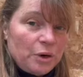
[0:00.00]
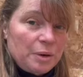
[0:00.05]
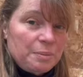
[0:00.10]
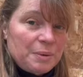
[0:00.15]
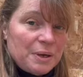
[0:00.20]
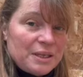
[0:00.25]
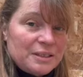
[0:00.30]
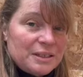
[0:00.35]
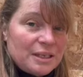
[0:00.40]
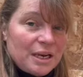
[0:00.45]

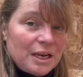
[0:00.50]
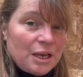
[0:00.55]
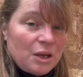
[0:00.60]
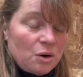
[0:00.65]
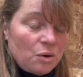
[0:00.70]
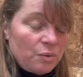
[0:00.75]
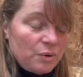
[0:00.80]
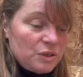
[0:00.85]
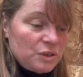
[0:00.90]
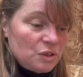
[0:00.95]
because then I can
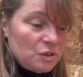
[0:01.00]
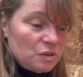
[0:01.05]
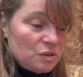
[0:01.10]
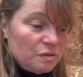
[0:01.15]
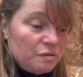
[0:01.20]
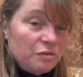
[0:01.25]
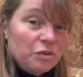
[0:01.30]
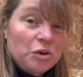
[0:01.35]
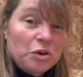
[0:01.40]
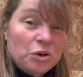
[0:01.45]
always use it
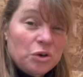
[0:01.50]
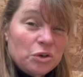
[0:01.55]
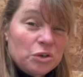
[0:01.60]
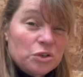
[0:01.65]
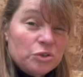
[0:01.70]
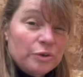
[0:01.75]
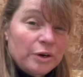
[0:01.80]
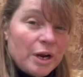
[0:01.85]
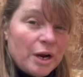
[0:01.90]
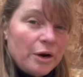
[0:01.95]
for a
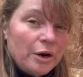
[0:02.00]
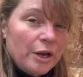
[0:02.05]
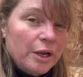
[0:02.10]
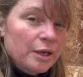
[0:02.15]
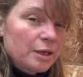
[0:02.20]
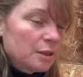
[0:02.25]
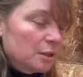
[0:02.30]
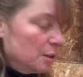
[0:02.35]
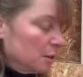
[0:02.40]
nursery area